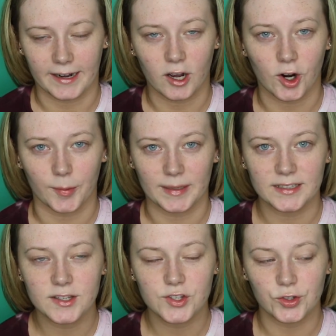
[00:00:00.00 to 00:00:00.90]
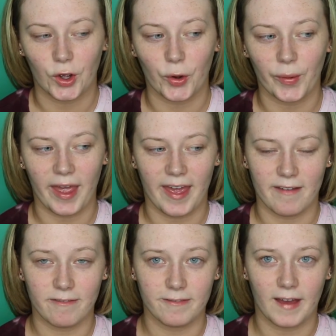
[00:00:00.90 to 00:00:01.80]
at Harmon, so
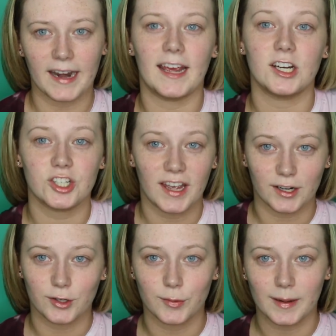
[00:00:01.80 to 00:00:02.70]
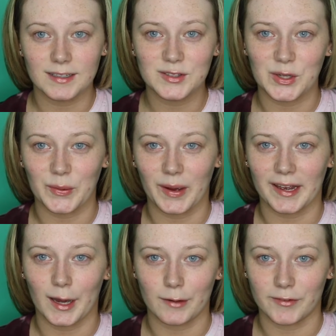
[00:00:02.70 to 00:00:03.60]
if, and I actually had a coupon, so I
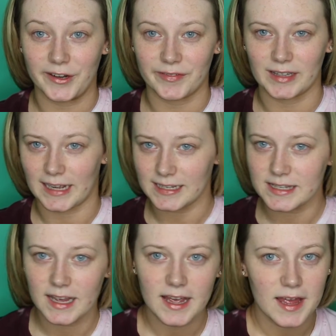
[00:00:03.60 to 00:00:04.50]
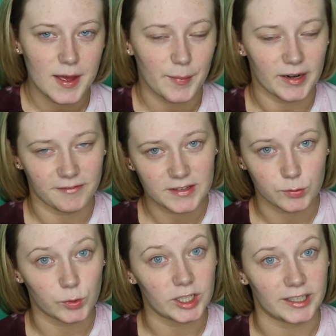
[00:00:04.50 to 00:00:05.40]
got it for even less. But if this
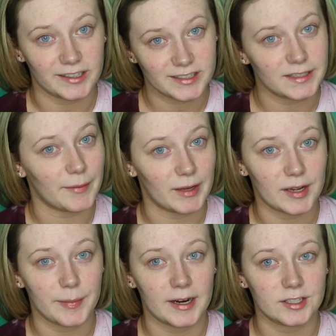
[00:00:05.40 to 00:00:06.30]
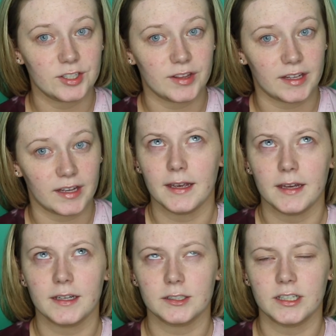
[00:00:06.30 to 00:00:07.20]
works, I mean, compared to the
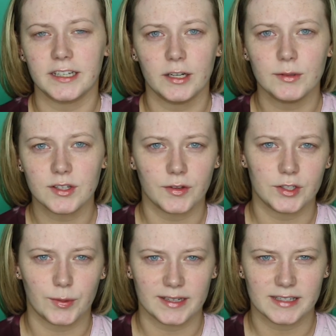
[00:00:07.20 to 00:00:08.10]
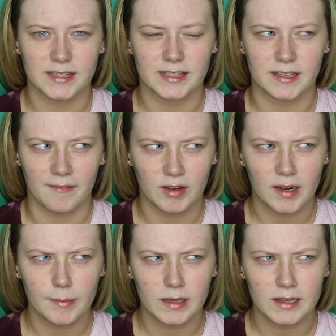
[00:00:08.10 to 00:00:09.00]
uh, Clinique one's only 27,
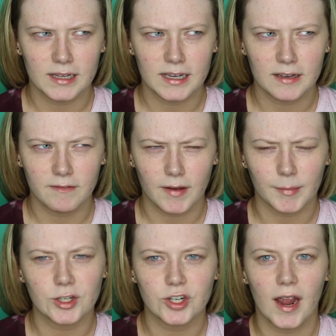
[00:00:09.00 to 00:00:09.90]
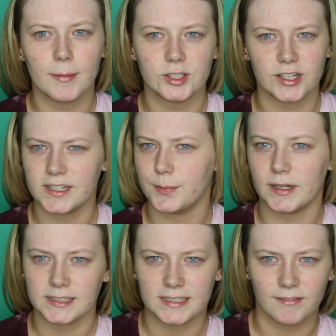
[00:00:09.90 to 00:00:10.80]
I believe. I'm not sure how much it is, but
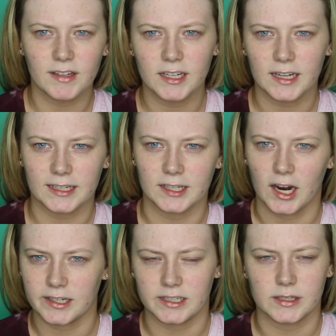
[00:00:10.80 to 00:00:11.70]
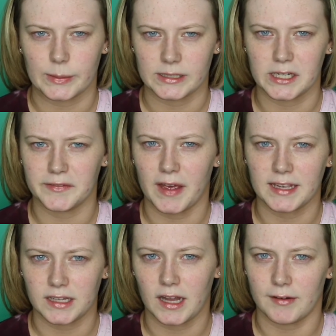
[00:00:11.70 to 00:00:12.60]
it's definitely like not as expensive
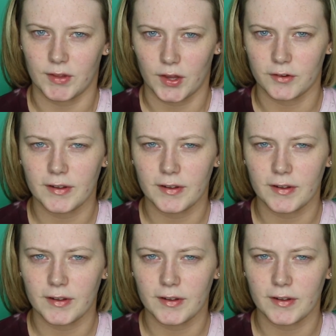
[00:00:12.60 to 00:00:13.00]
as a lot of the other